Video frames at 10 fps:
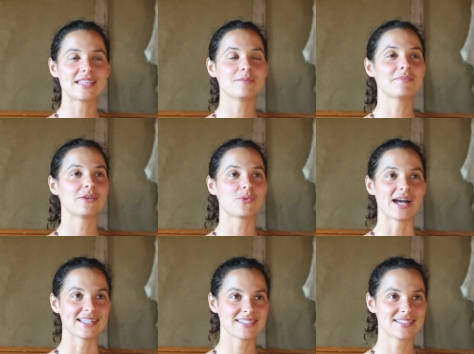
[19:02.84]
in the
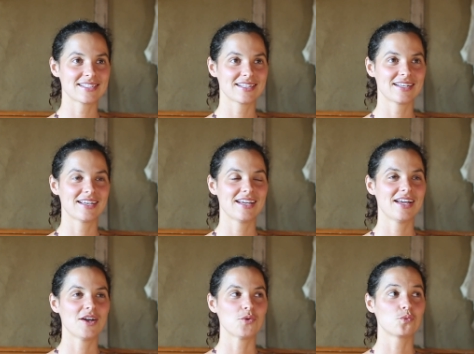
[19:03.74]
Midwest.
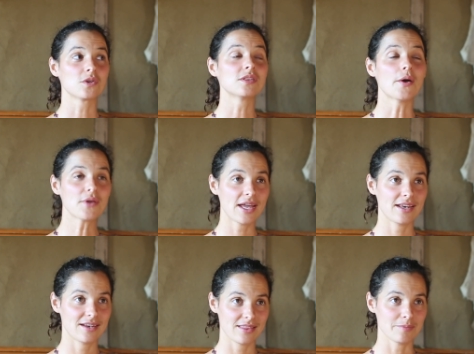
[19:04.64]
We're
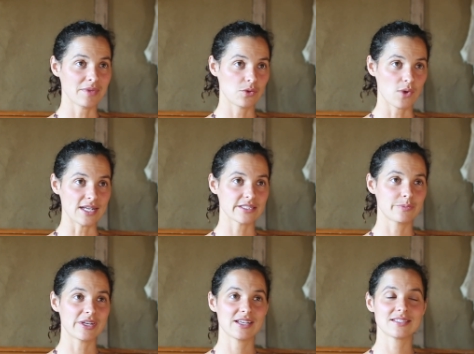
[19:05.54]
located in the Midwest
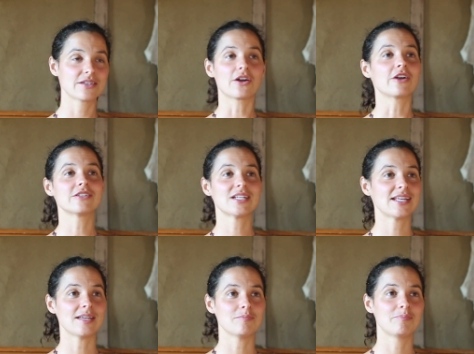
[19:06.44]
because there aren't
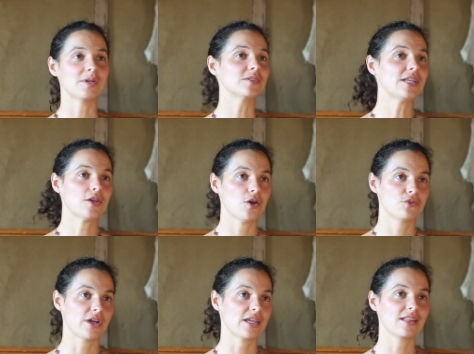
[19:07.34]
any building code
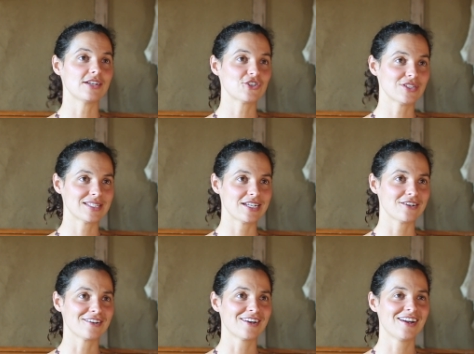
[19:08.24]
regulations
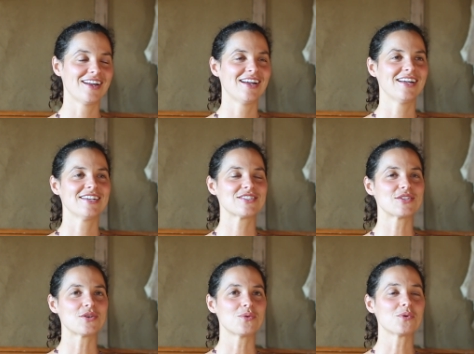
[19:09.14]
here.
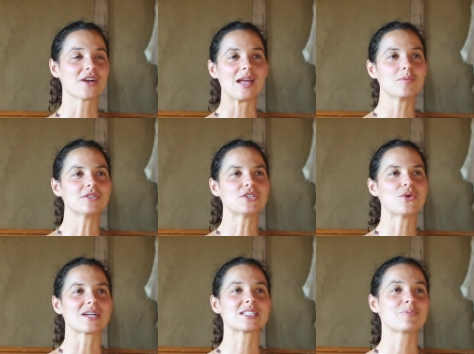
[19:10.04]
So we're able to
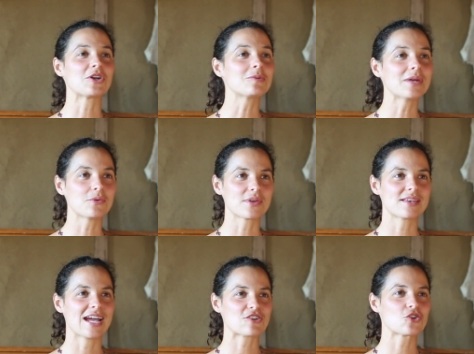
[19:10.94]
experiment with
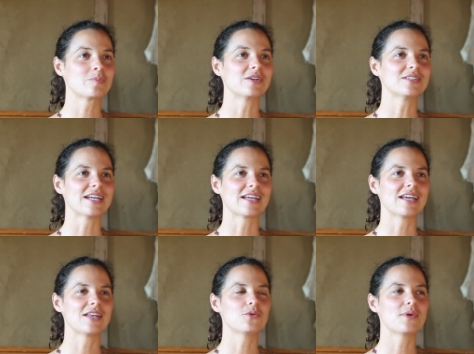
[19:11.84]
natural building
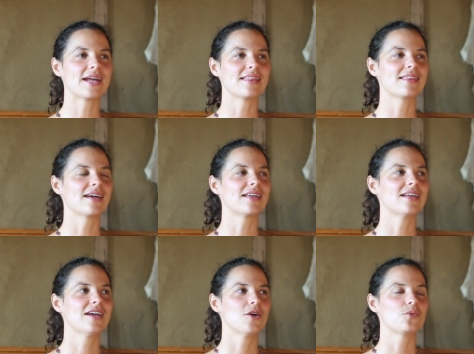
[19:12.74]
in a way that
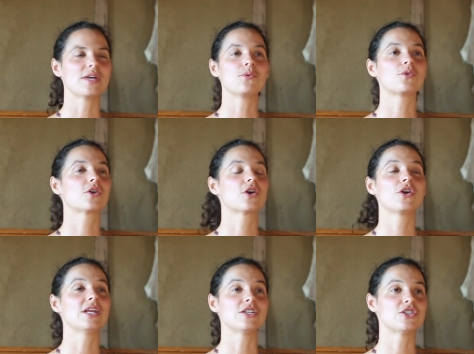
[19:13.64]
we
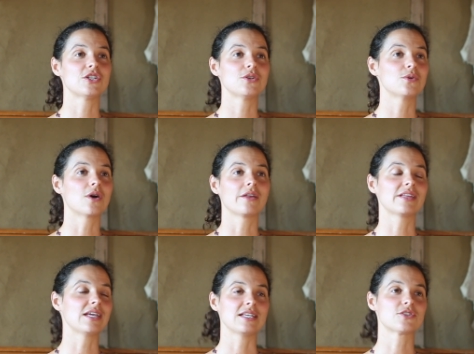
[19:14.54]
couldn't do on
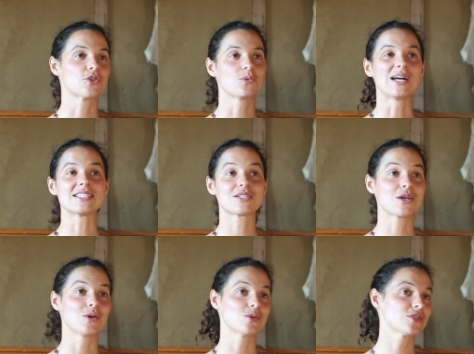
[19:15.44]
the east or west
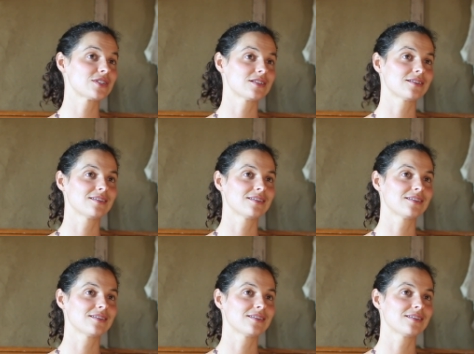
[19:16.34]
coast.